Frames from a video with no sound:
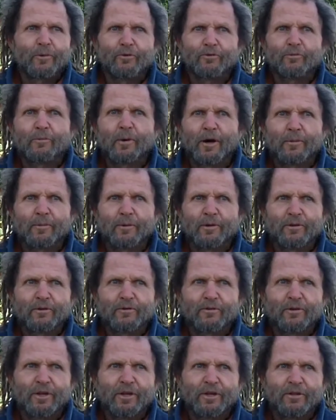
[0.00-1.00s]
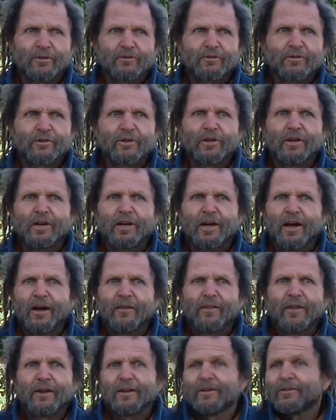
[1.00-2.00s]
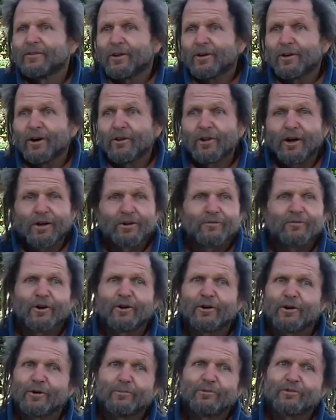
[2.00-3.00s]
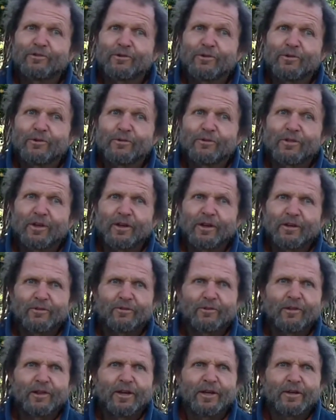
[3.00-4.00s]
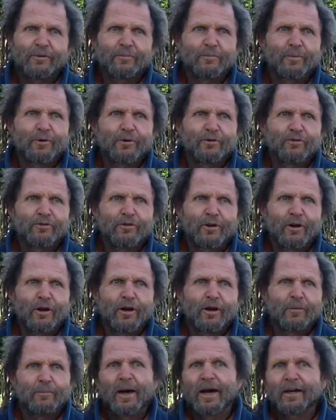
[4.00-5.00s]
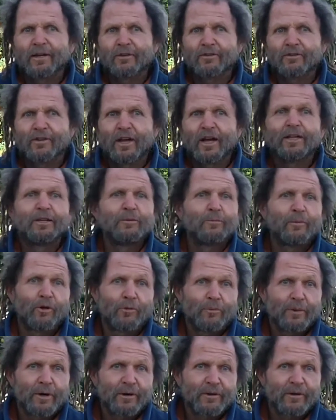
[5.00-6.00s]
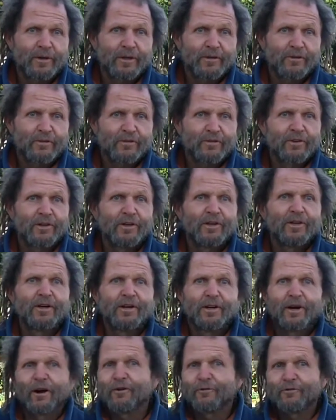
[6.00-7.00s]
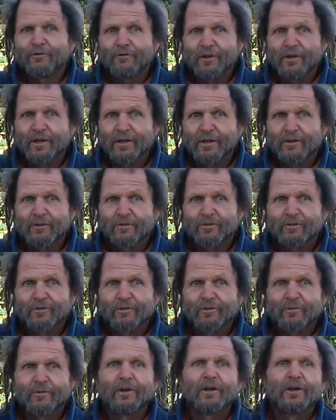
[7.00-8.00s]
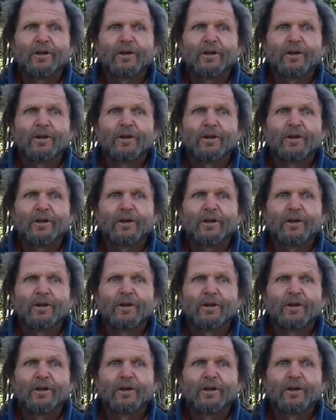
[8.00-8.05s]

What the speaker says: most popular things. And then a lot of our obscure things like Pakistani mulberries, our figs,